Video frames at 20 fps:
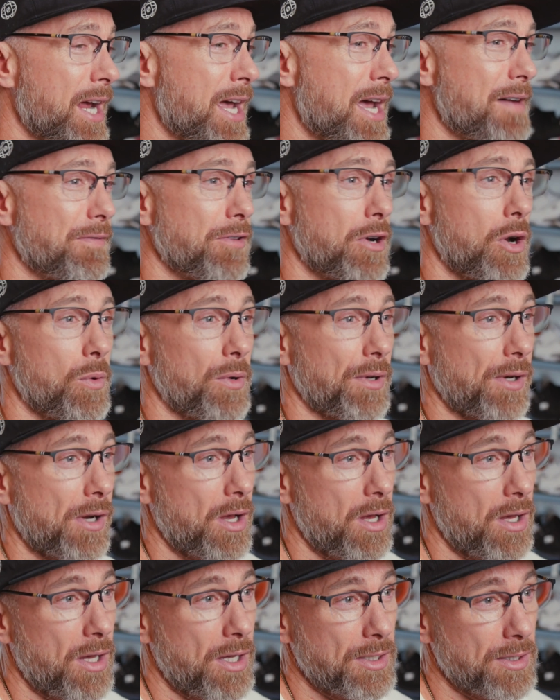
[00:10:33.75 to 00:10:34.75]
I have going
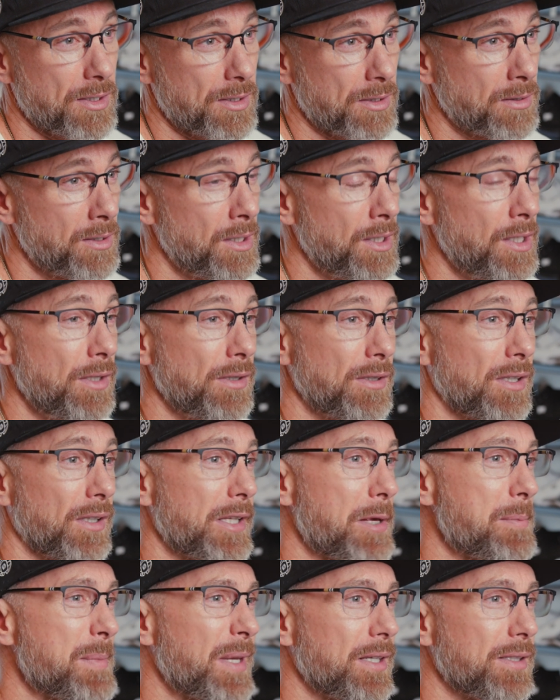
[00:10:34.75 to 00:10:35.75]
on and the
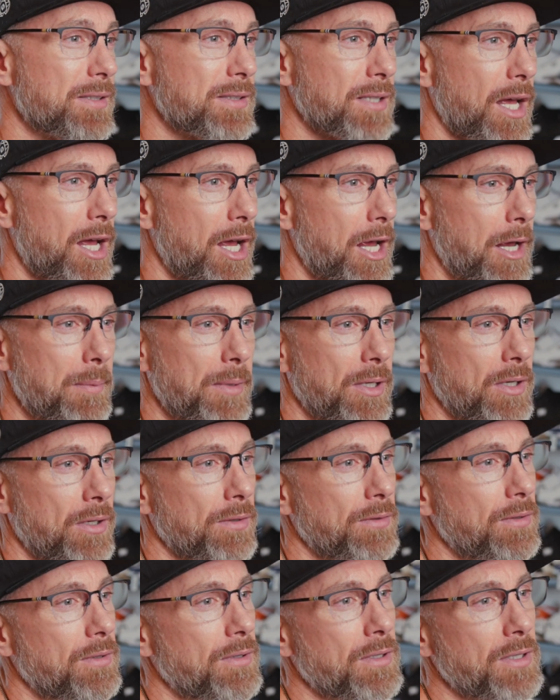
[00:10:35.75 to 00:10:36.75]
limited time
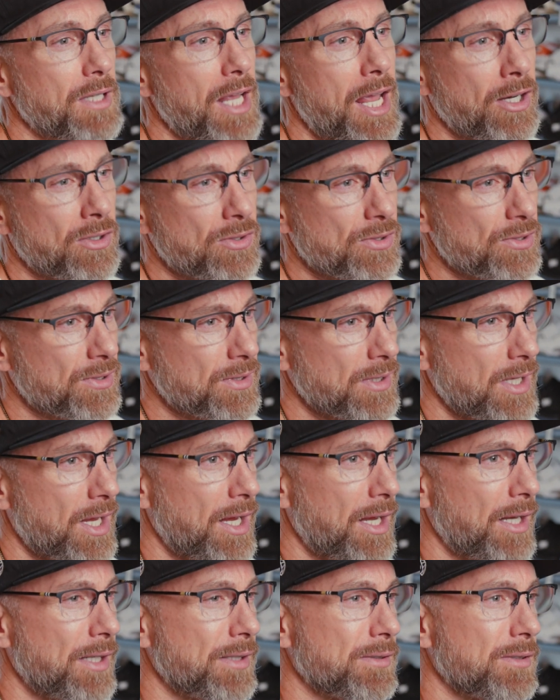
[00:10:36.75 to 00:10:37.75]
and the
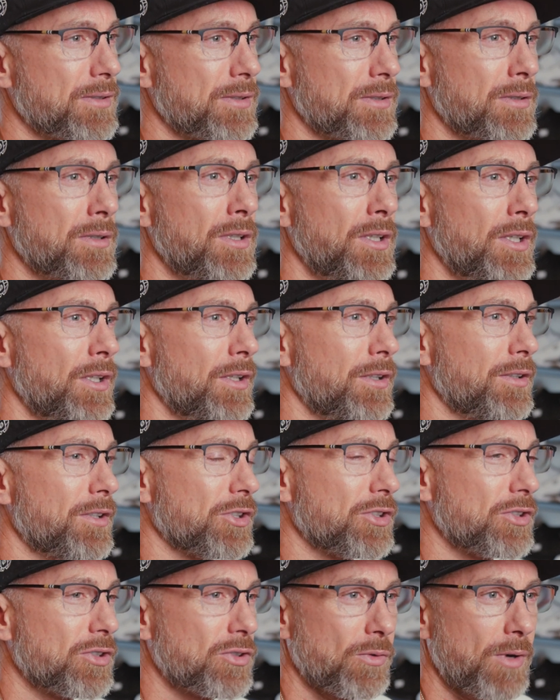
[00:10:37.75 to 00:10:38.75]
exercise and
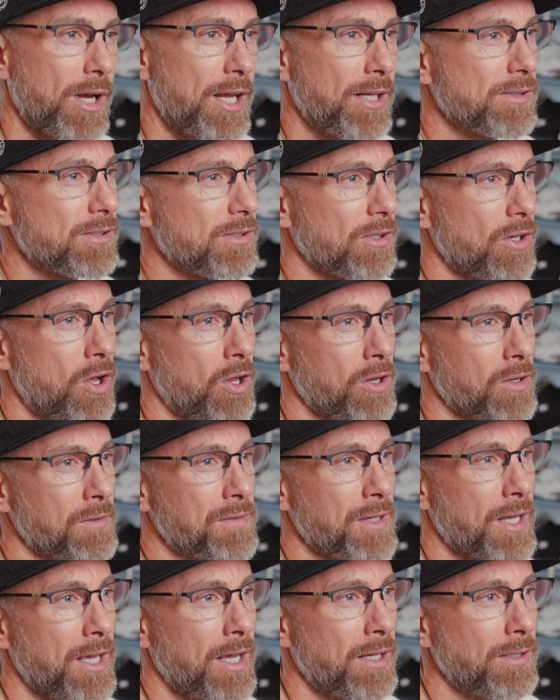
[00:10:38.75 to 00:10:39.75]
the stress and all
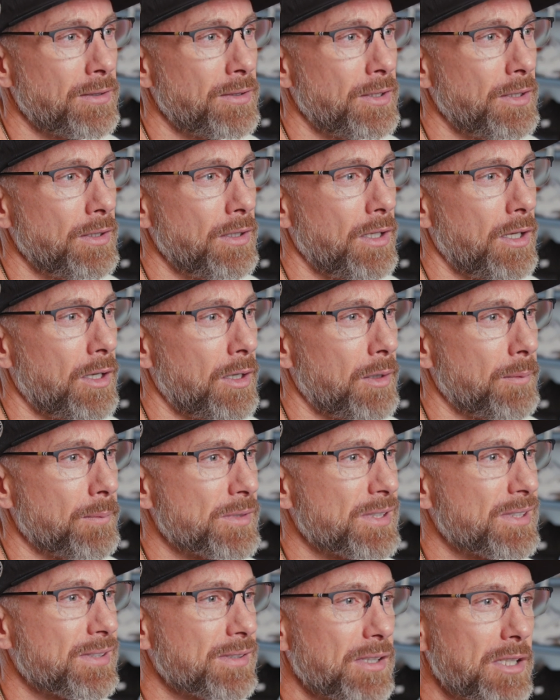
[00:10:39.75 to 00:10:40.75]
of that,
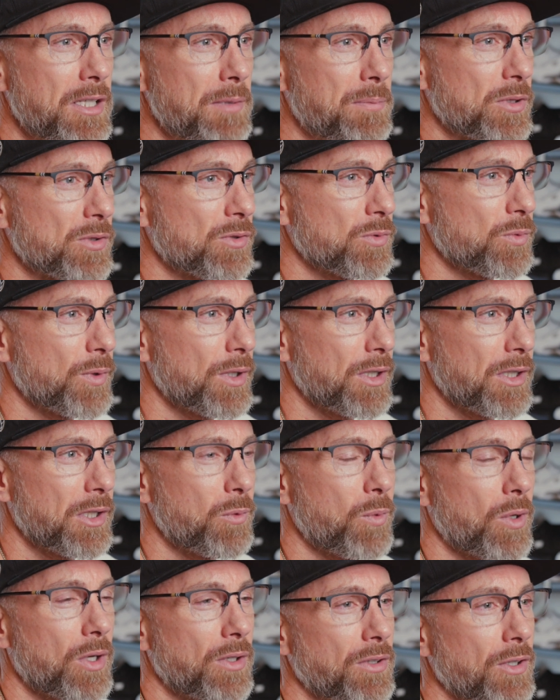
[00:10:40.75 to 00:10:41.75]
sleep is
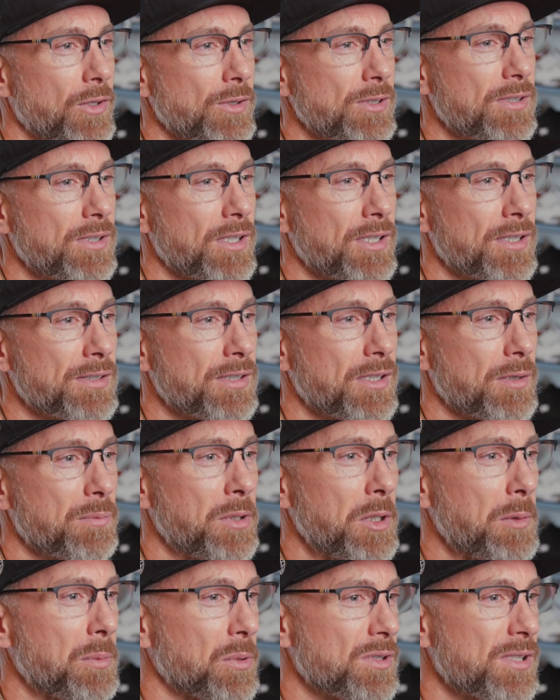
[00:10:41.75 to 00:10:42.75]
really one of those things that
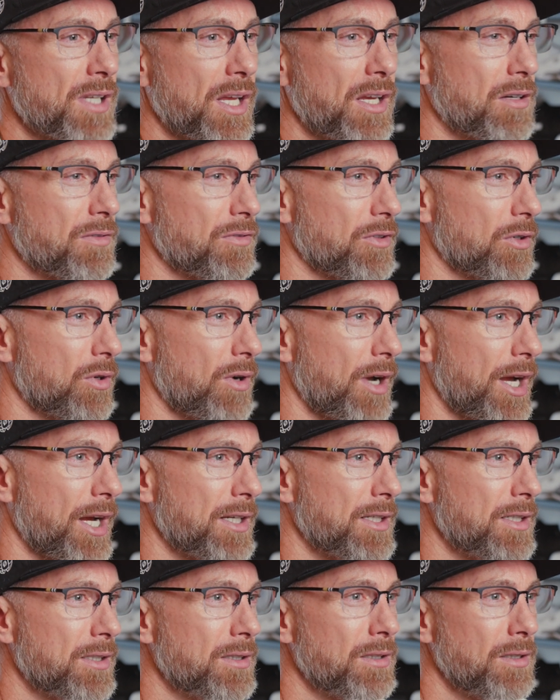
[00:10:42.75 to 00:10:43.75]
people take for
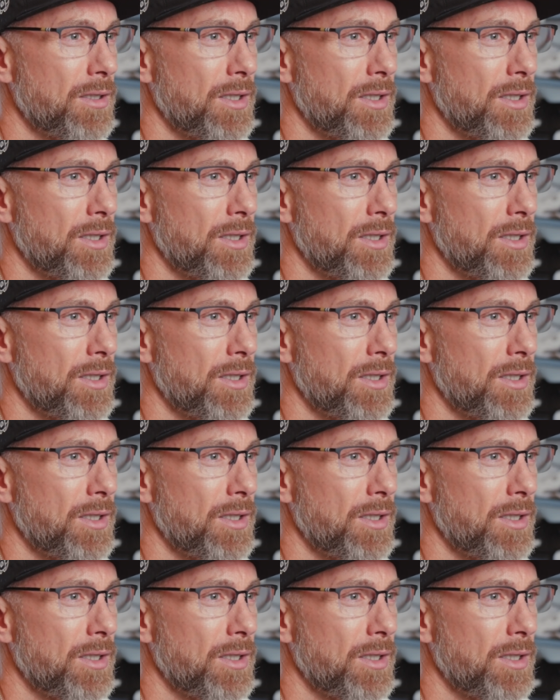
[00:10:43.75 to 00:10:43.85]
granted,